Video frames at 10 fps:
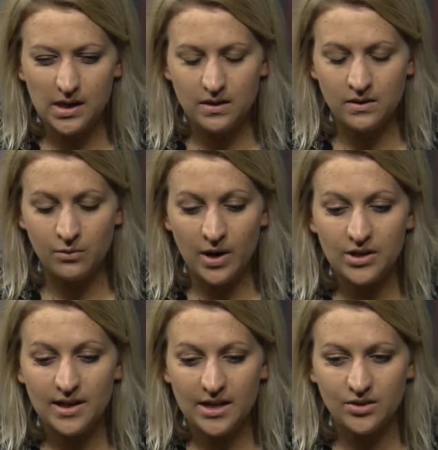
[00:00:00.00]
the
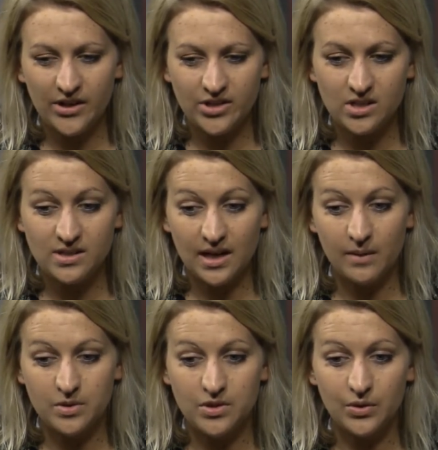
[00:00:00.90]
regulatory agency set
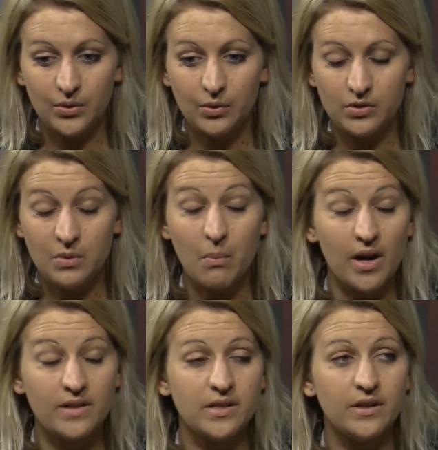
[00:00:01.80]
up to
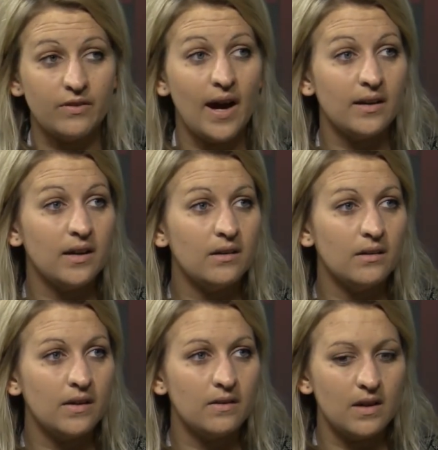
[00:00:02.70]
monitor
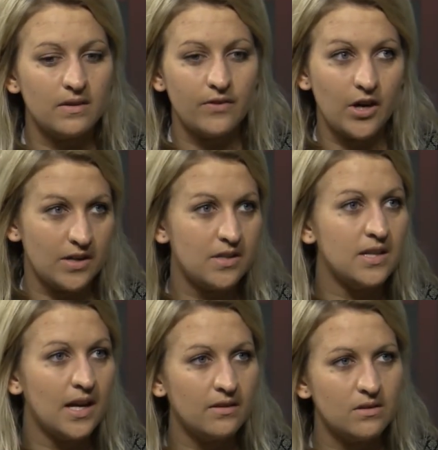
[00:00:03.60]
fracking in the various
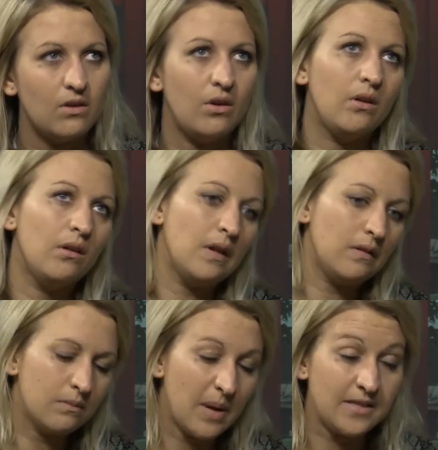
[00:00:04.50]
states. So
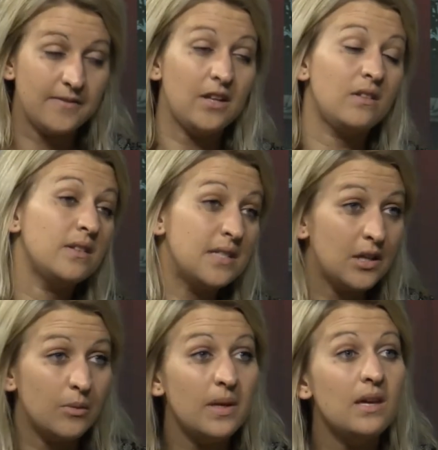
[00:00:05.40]
in Pennsylvania, the
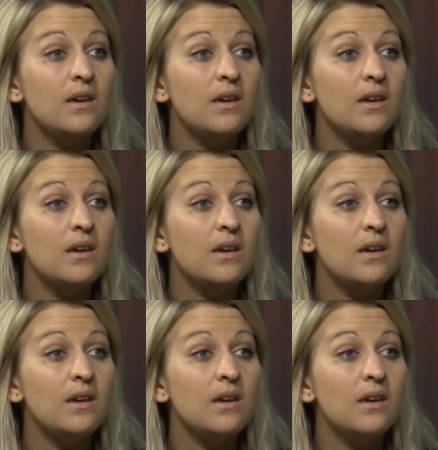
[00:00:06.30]
DEP,